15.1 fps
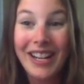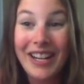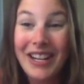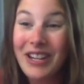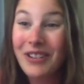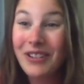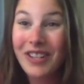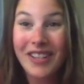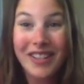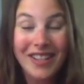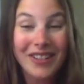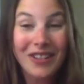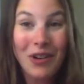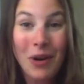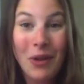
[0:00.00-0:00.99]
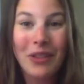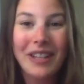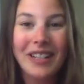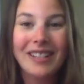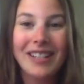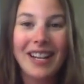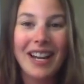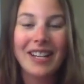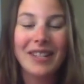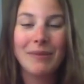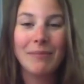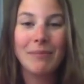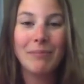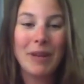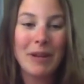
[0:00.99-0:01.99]
Usually this whole thing takes
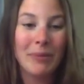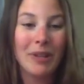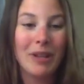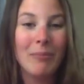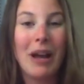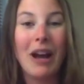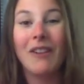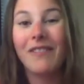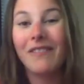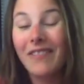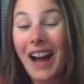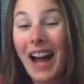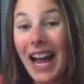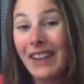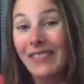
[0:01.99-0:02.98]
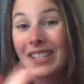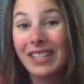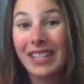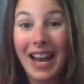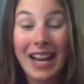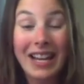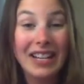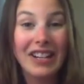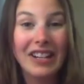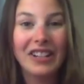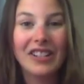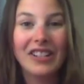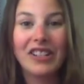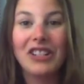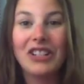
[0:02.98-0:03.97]
people about 5 to 10
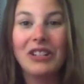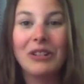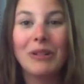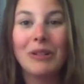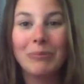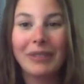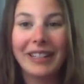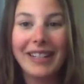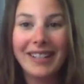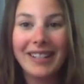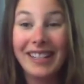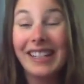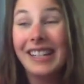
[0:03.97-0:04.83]
years to complete.